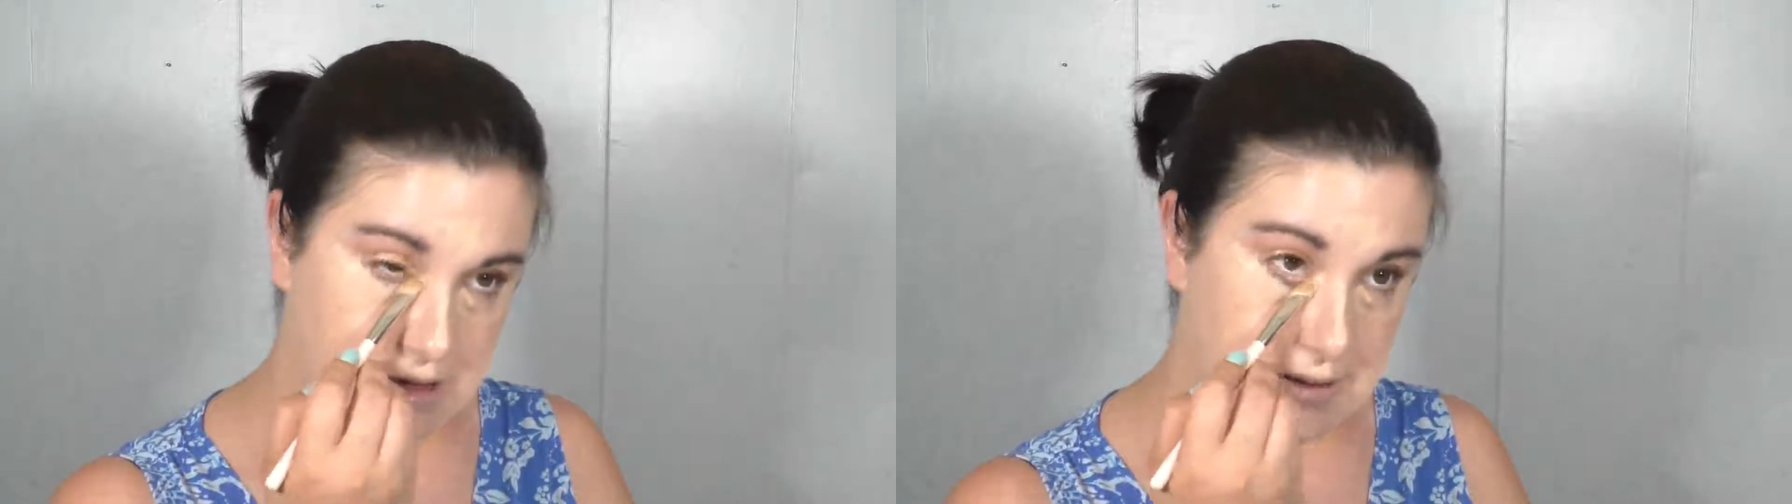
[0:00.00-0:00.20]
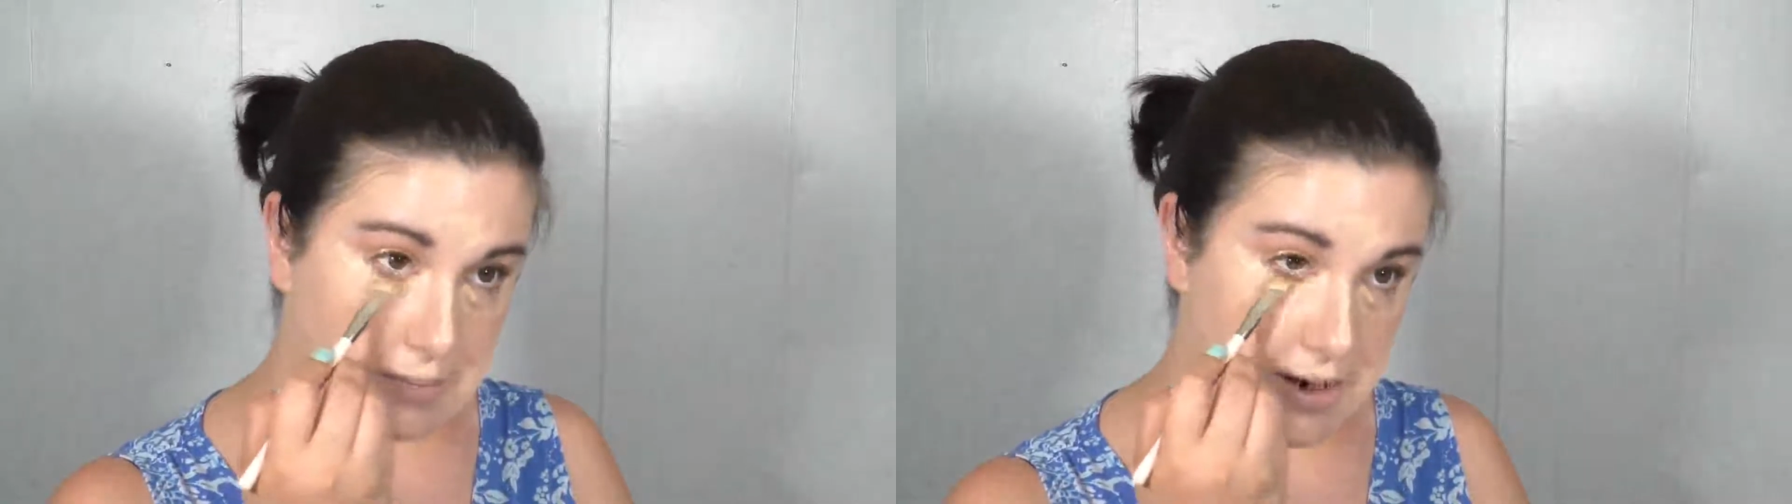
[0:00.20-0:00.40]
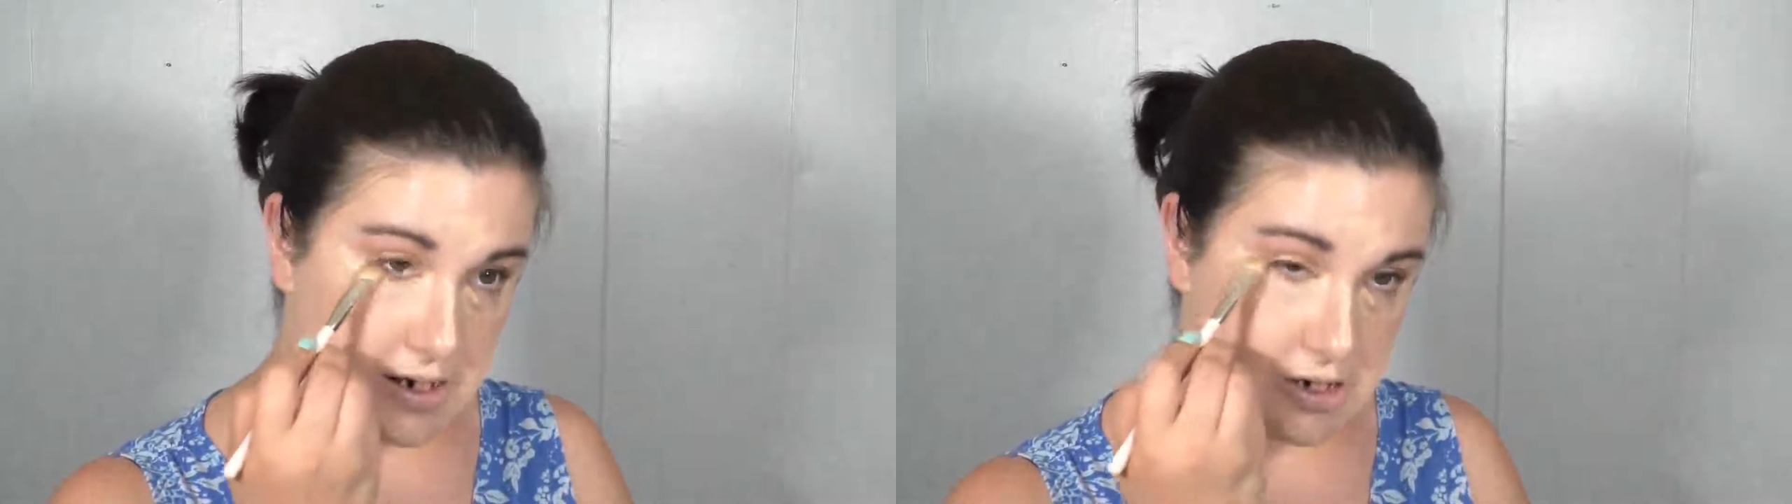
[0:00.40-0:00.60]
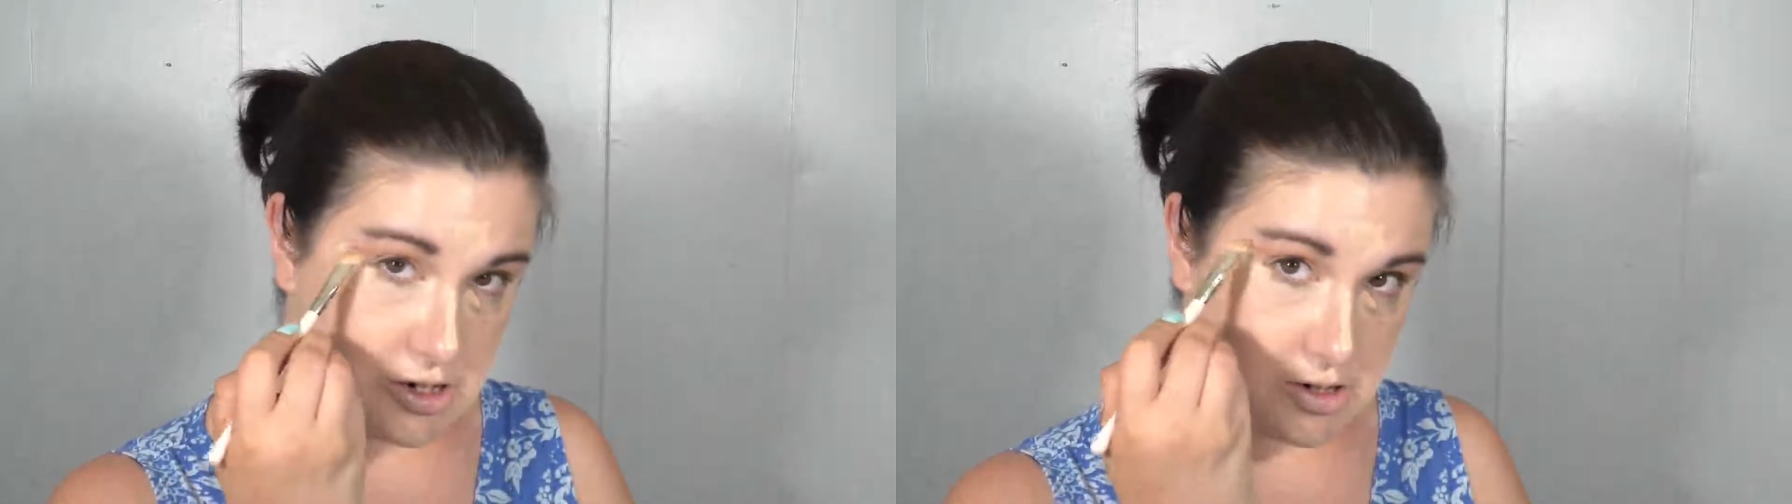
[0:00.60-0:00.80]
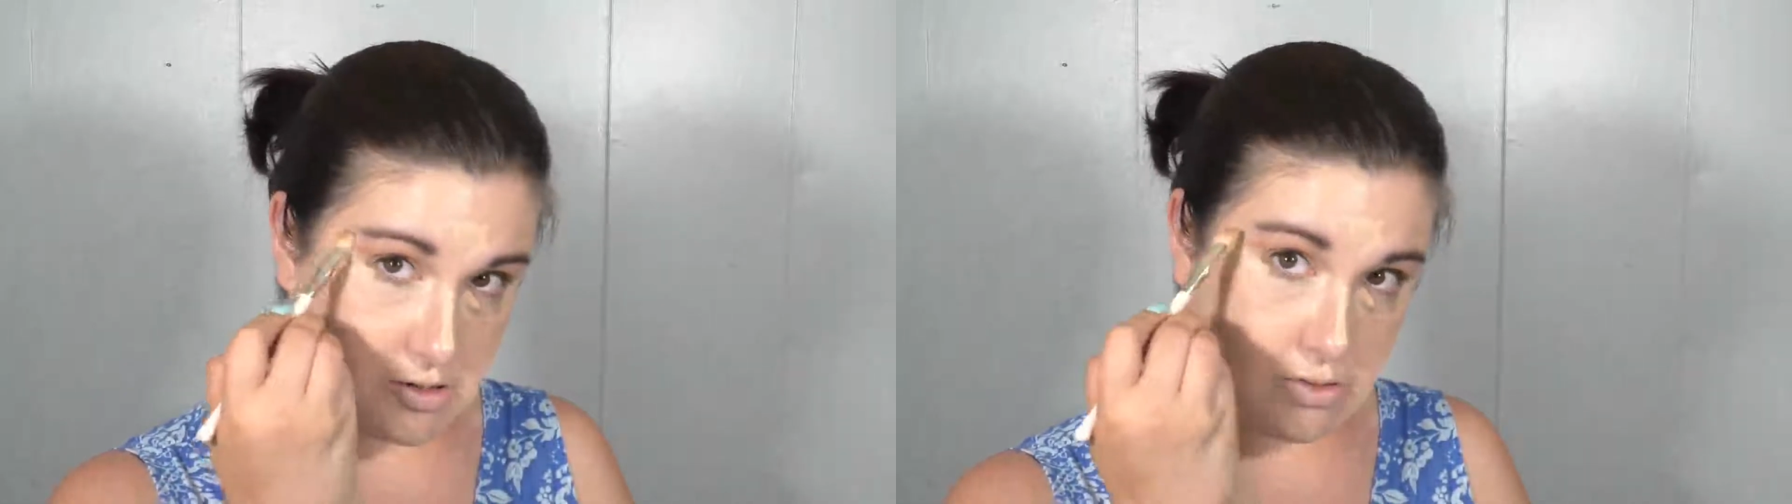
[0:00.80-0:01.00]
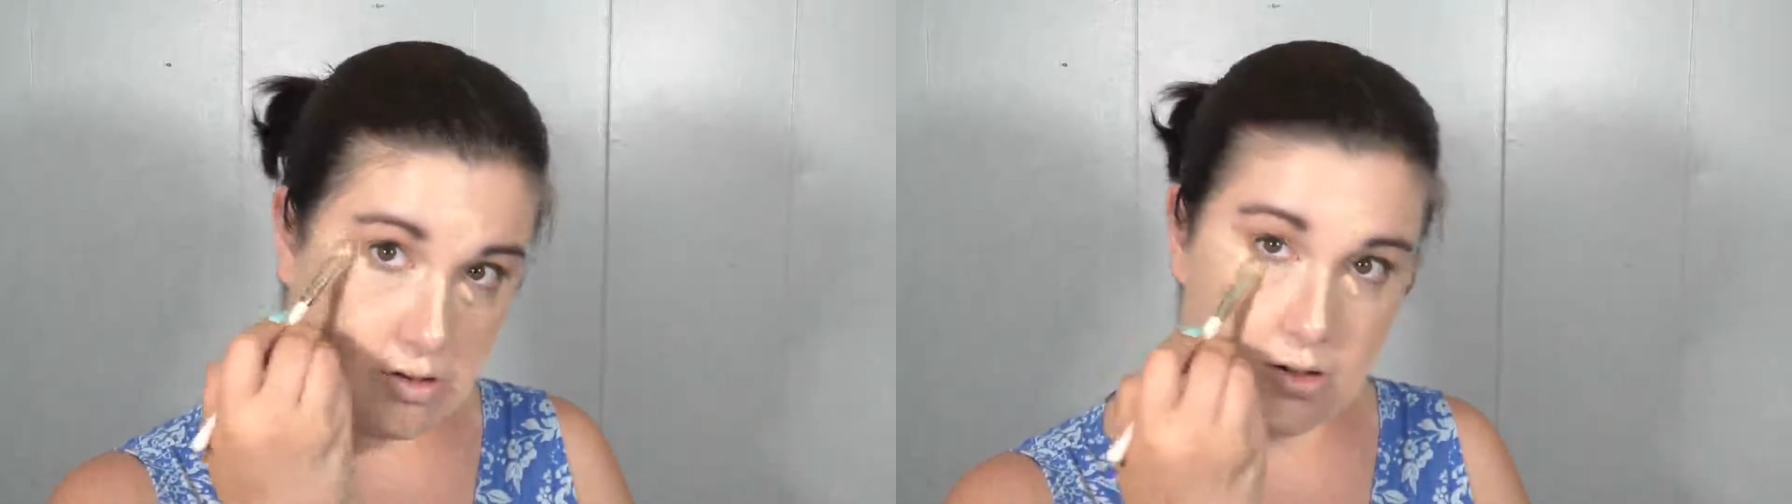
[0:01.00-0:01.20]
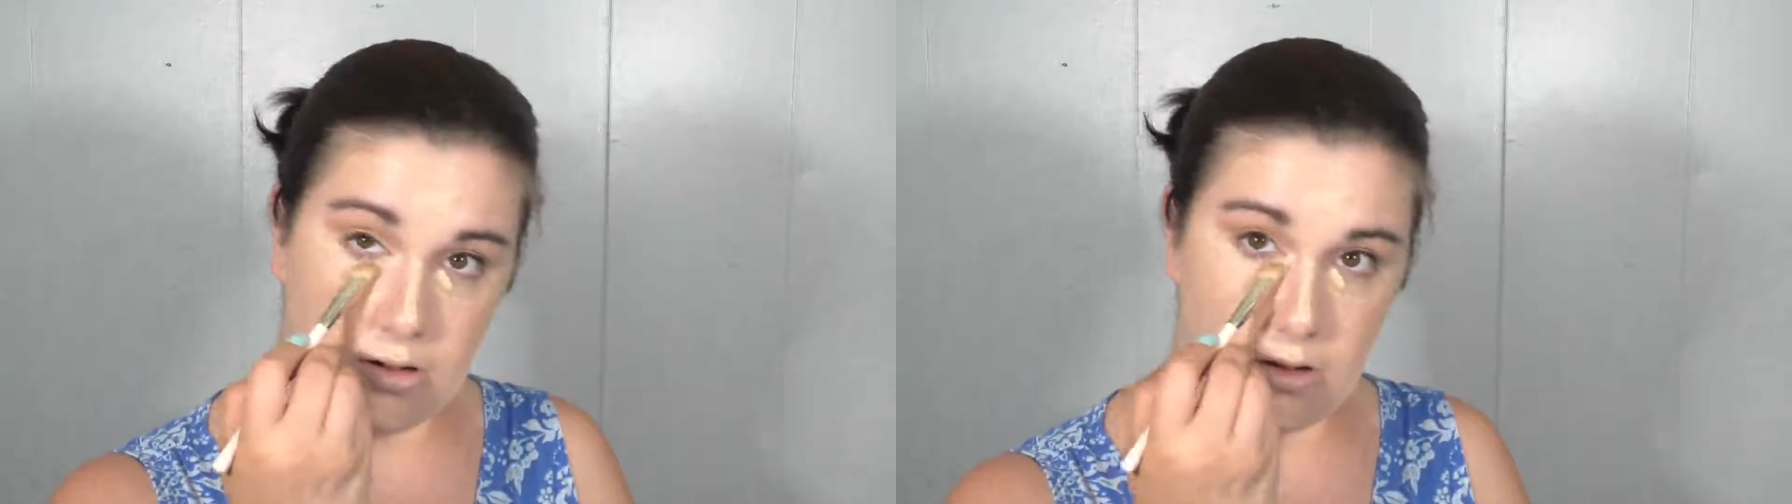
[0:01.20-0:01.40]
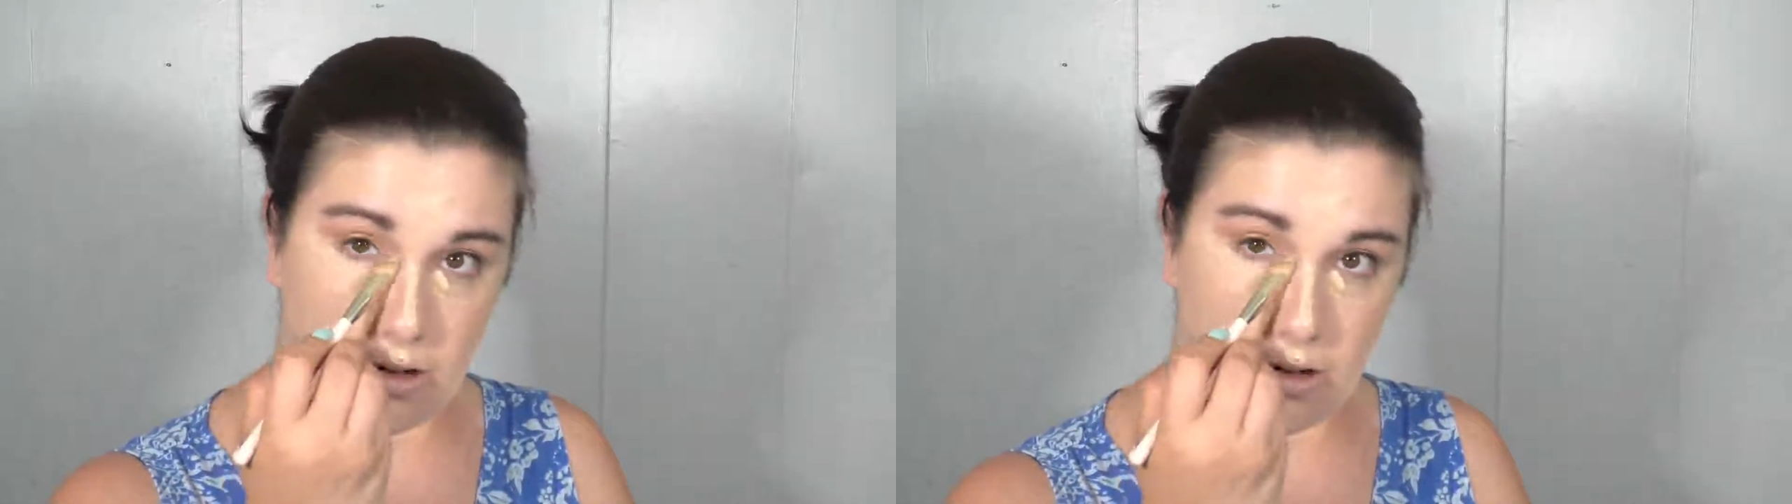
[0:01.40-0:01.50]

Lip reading: sponge or